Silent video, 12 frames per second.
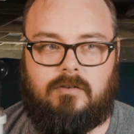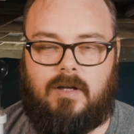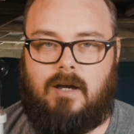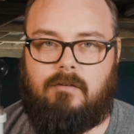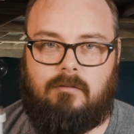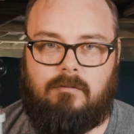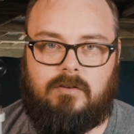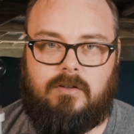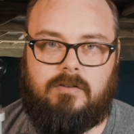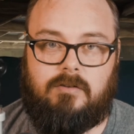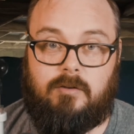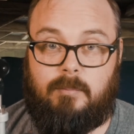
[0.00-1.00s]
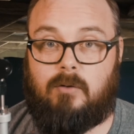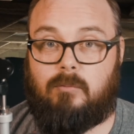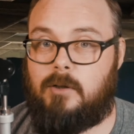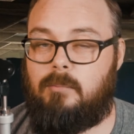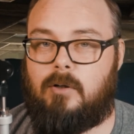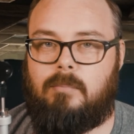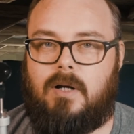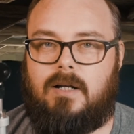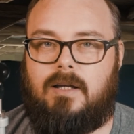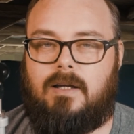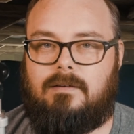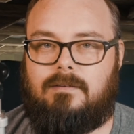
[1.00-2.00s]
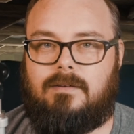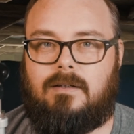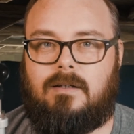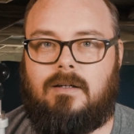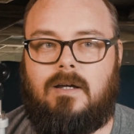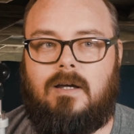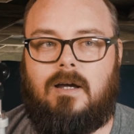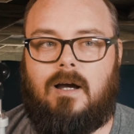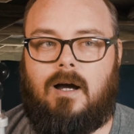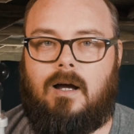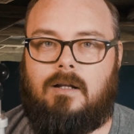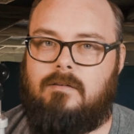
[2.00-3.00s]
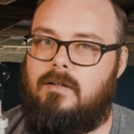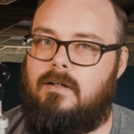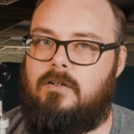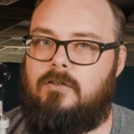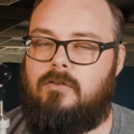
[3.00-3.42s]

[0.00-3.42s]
have conversations about Reaper and podcasting, I decided to